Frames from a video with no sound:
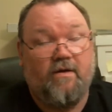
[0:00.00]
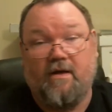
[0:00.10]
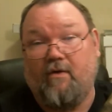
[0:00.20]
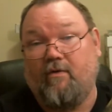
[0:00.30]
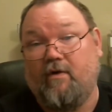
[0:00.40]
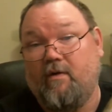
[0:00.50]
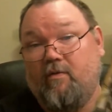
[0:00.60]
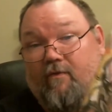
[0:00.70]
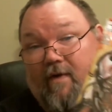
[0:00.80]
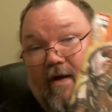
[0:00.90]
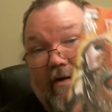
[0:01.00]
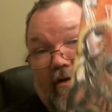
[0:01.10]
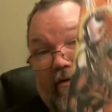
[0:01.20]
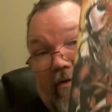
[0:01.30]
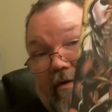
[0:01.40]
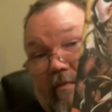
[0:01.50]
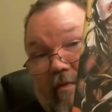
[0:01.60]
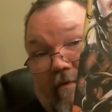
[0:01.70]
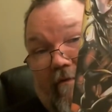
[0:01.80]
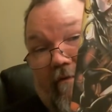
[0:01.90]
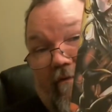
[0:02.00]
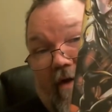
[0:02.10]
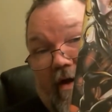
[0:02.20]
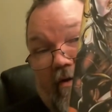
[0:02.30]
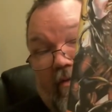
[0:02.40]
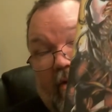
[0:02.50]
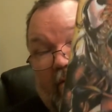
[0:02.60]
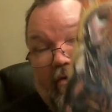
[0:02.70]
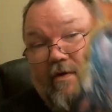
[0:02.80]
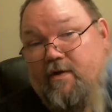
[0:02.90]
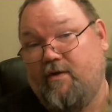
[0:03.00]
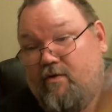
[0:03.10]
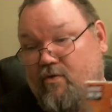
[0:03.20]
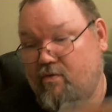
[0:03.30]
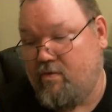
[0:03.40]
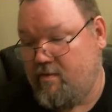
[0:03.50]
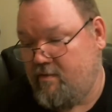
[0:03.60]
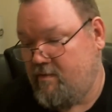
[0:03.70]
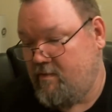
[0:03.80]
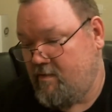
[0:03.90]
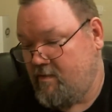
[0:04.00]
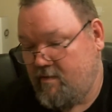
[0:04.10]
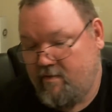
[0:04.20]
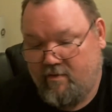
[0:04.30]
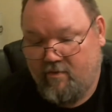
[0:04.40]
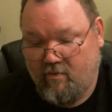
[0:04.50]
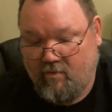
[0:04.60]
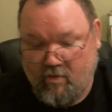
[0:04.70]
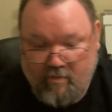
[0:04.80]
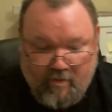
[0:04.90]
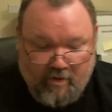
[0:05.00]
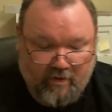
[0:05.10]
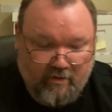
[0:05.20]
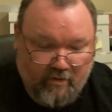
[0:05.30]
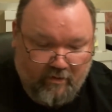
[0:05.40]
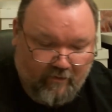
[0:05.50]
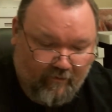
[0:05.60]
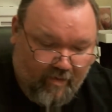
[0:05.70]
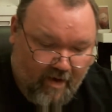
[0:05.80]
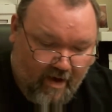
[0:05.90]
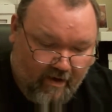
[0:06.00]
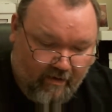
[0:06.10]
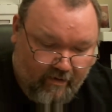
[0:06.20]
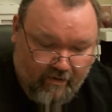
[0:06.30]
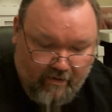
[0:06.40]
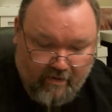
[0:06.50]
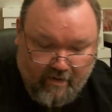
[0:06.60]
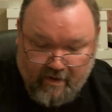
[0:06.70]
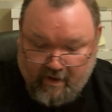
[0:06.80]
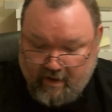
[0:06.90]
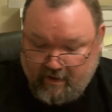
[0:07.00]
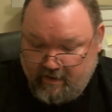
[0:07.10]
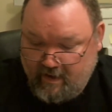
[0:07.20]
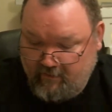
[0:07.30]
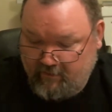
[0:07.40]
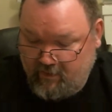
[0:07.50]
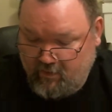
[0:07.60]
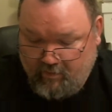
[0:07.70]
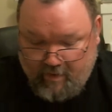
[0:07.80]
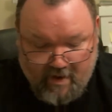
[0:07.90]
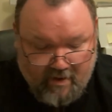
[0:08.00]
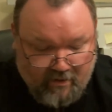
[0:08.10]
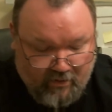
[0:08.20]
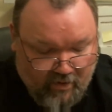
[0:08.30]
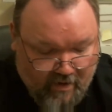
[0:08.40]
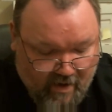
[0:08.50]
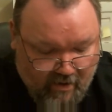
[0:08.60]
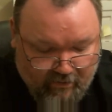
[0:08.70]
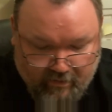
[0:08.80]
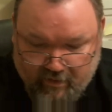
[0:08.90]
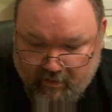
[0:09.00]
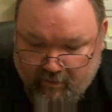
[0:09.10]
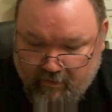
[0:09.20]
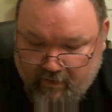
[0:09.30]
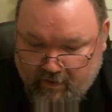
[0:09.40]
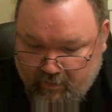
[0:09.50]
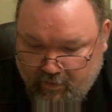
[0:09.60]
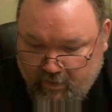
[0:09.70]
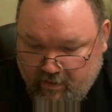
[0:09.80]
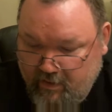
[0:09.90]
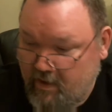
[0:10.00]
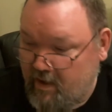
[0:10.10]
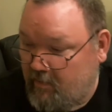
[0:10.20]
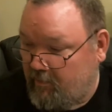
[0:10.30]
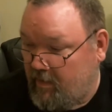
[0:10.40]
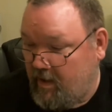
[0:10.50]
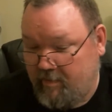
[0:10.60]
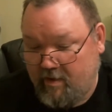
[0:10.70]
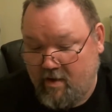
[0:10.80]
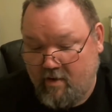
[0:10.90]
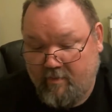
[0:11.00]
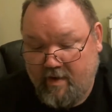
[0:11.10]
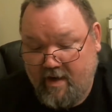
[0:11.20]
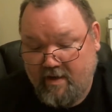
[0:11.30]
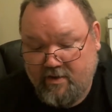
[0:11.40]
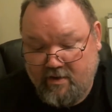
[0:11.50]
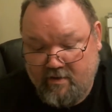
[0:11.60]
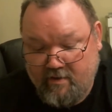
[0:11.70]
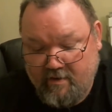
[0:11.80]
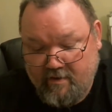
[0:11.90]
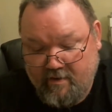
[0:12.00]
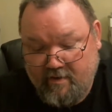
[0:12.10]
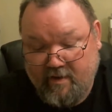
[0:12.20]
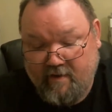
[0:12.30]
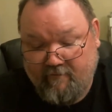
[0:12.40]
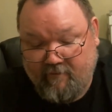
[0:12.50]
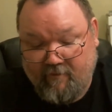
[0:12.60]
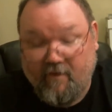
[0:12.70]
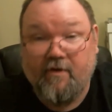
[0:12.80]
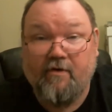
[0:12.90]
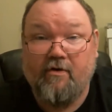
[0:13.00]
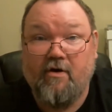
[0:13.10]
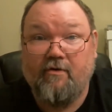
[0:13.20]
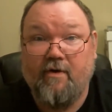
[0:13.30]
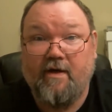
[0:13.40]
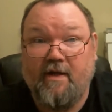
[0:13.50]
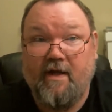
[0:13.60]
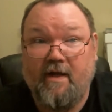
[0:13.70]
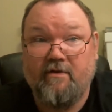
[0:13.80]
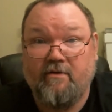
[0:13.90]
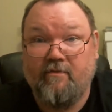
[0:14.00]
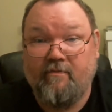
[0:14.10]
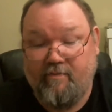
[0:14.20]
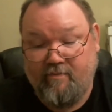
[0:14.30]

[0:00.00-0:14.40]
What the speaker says: Now we're going to move on to some Venom number two. Walmart exclusive pack. You never know. Be on the lookout. Some of these books might be coming at you. If the Thunder already has them.